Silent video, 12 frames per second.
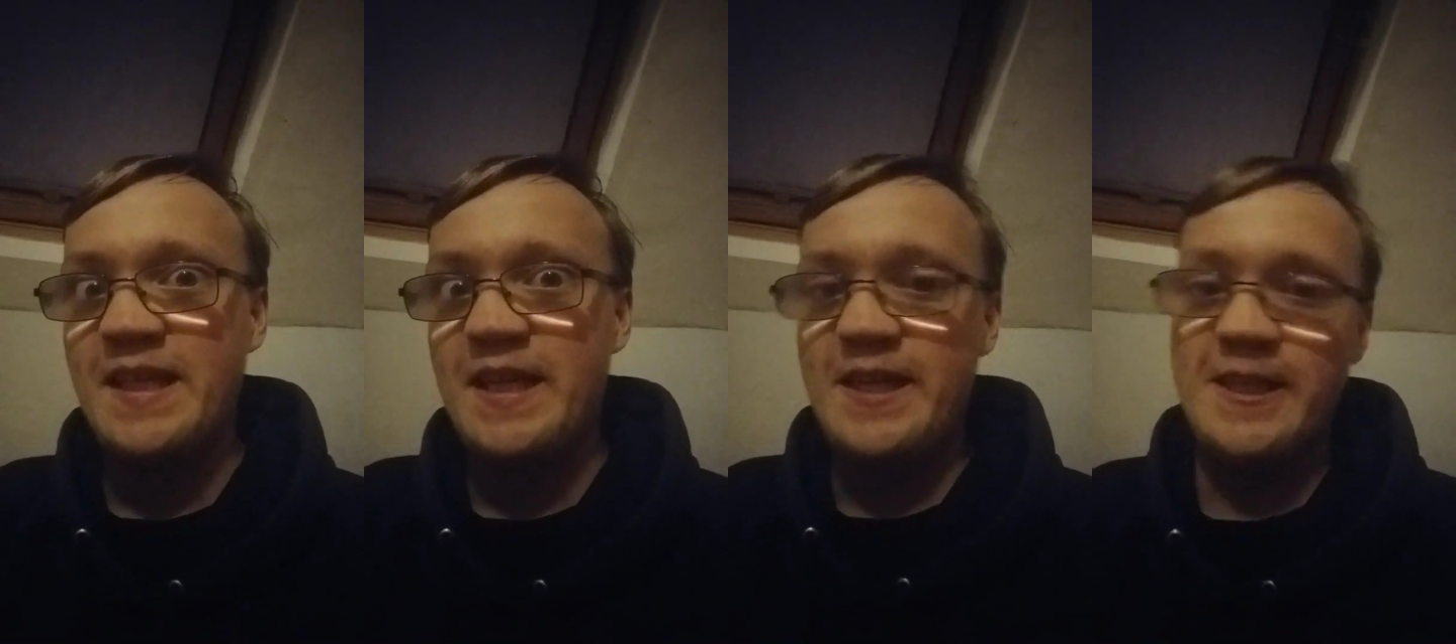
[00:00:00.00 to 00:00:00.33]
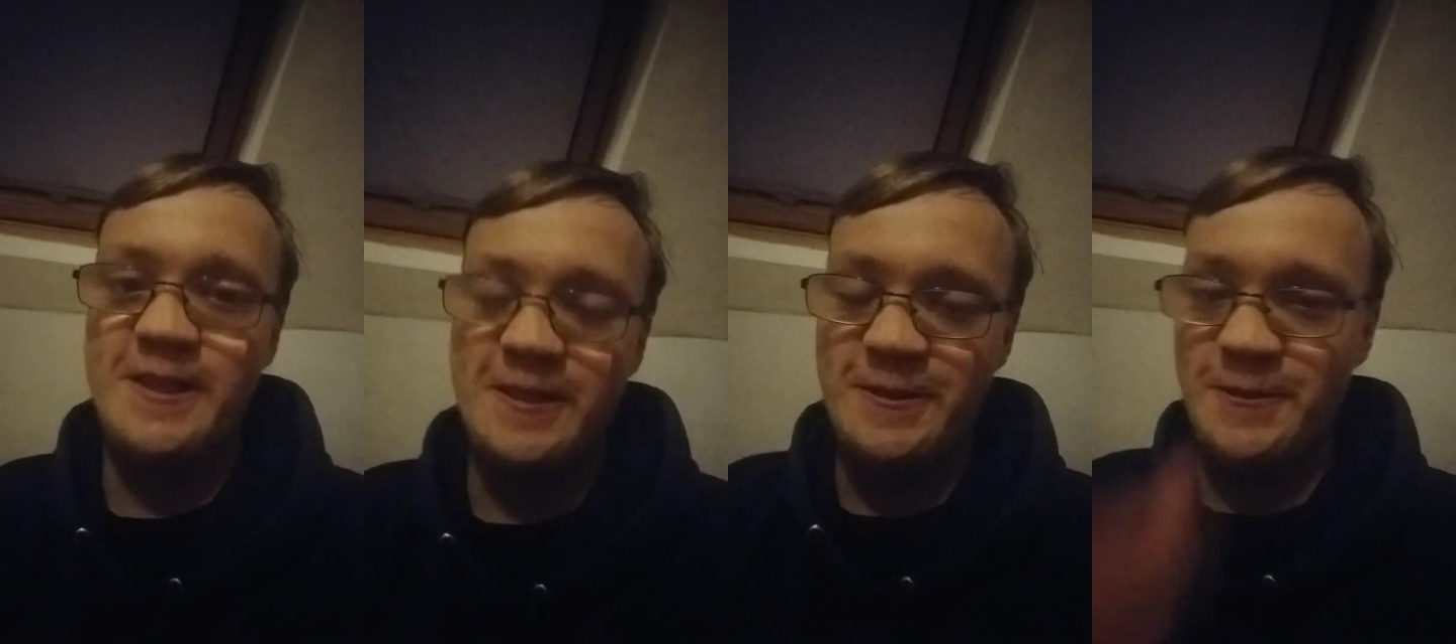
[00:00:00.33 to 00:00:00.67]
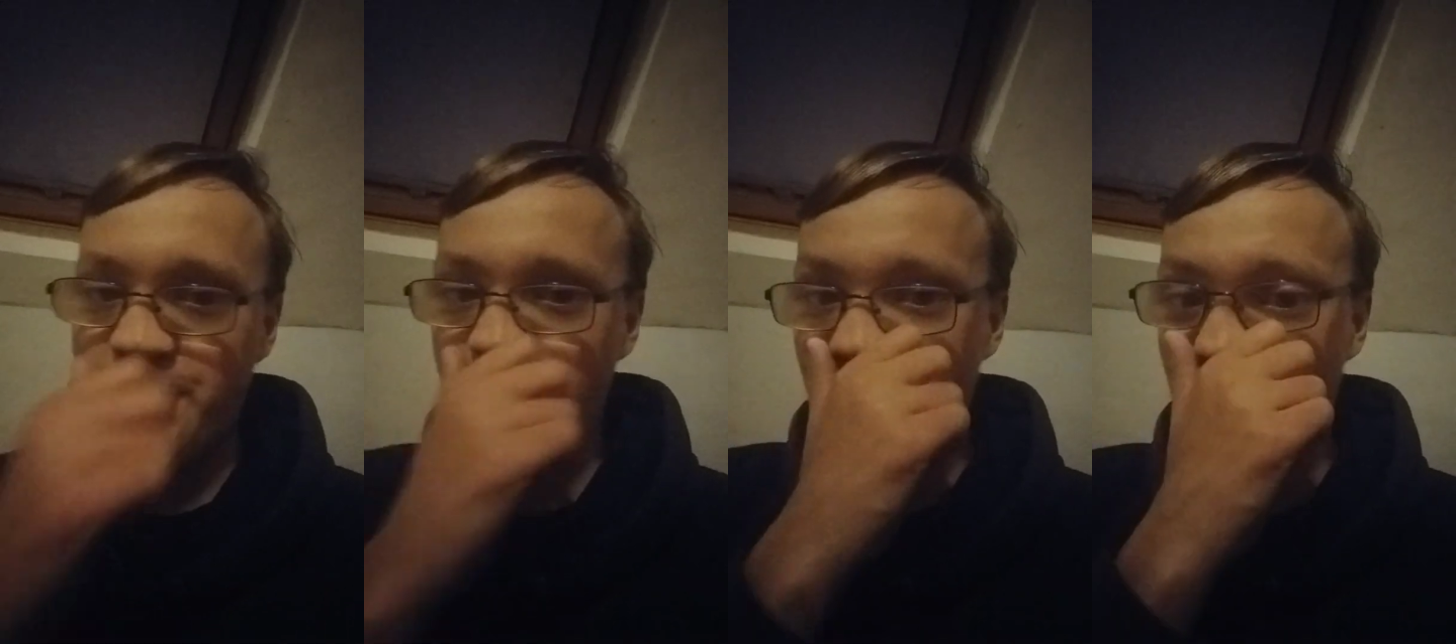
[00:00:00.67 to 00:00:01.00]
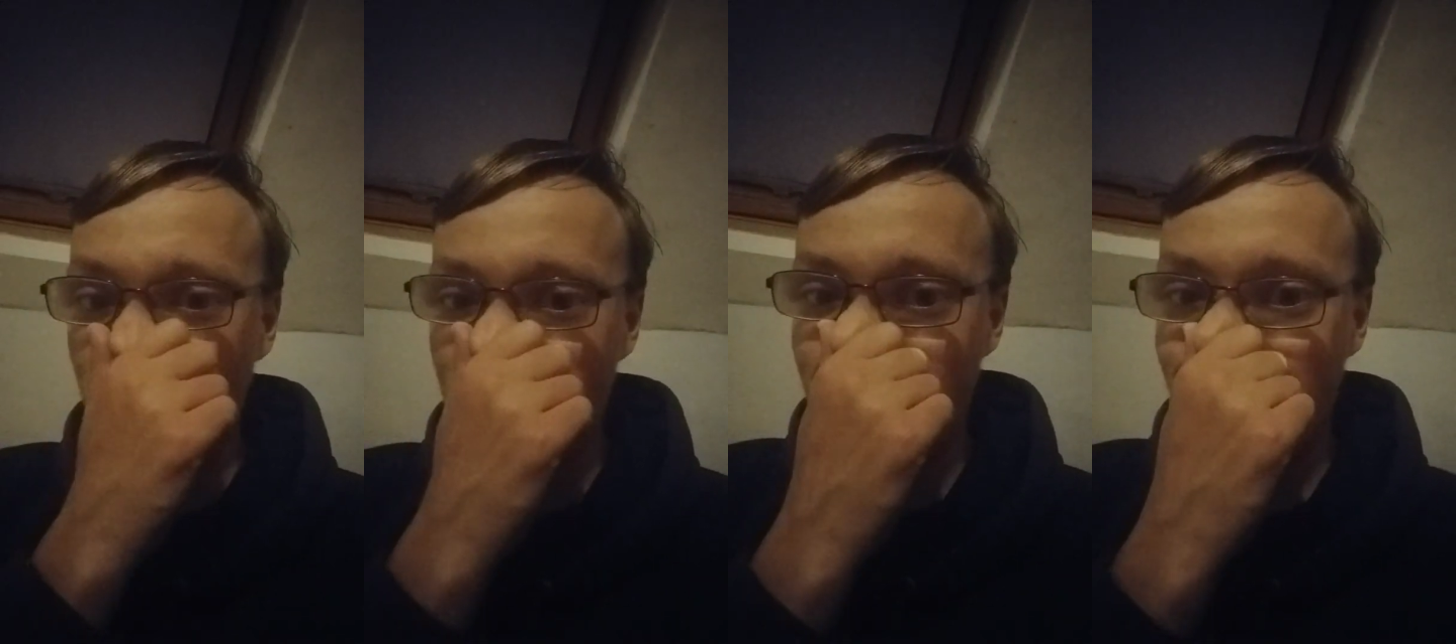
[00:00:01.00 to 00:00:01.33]

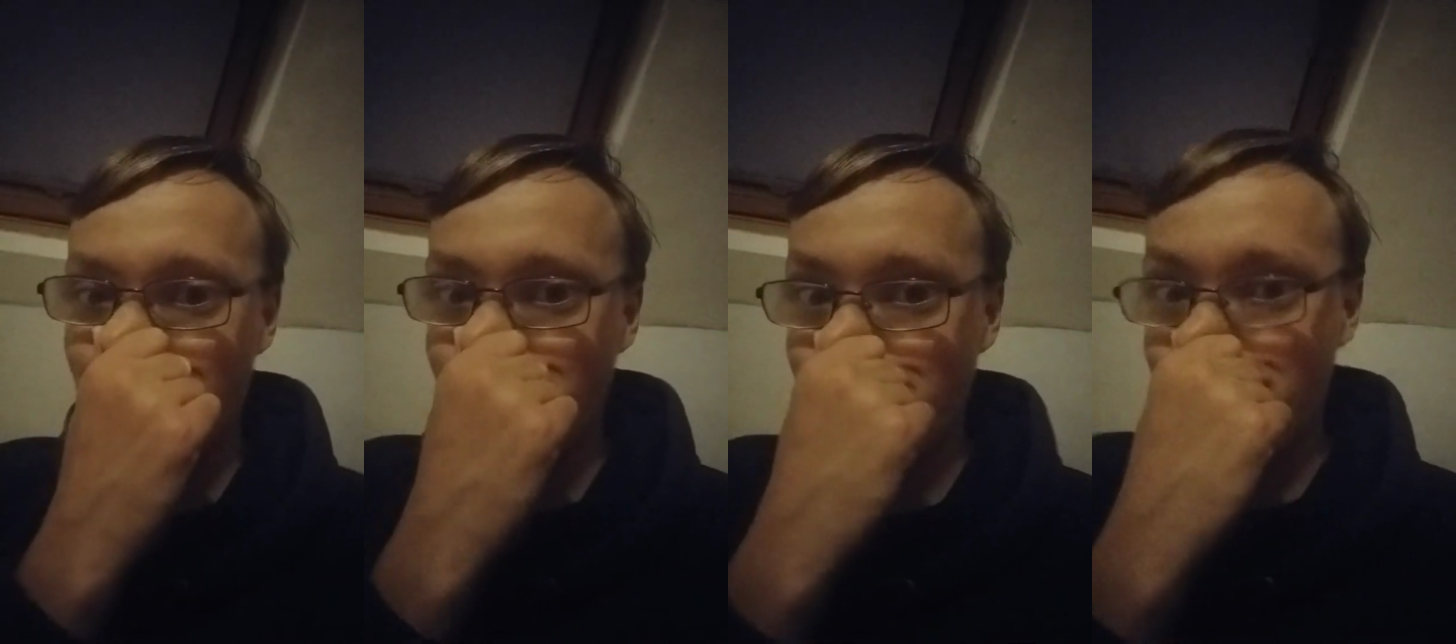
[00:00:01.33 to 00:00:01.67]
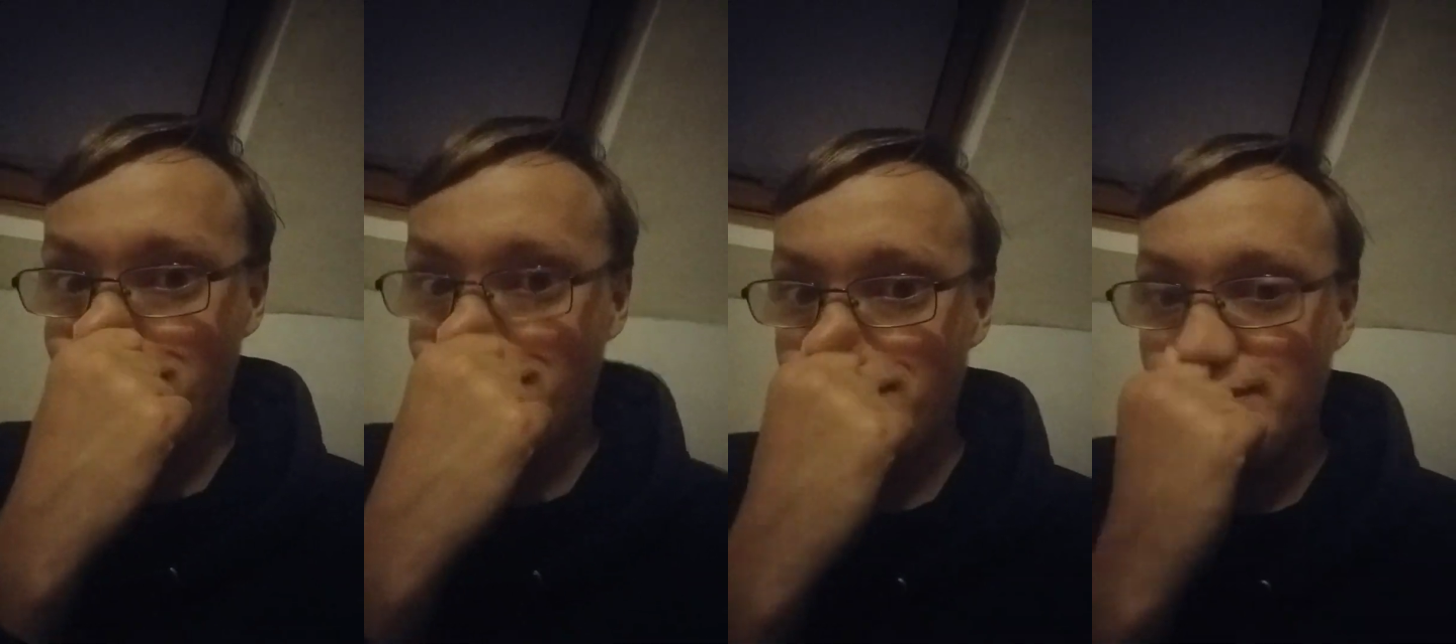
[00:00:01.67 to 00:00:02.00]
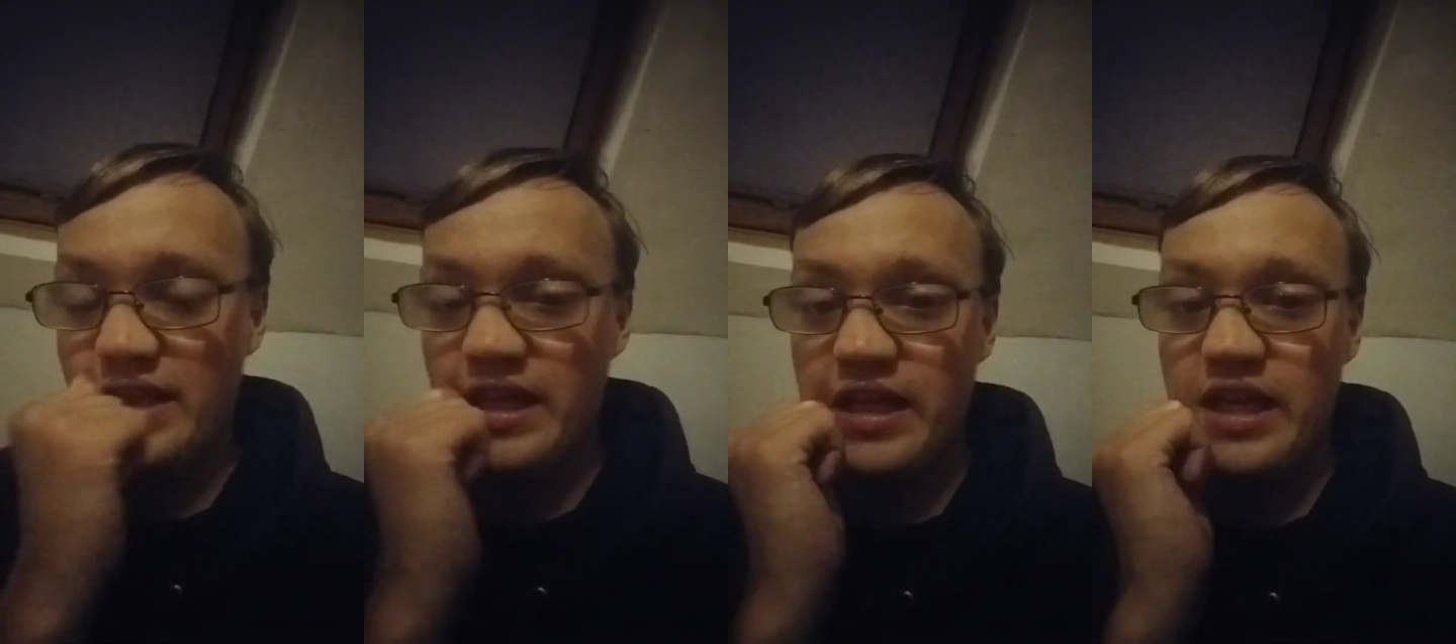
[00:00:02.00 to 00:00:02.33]
Um, he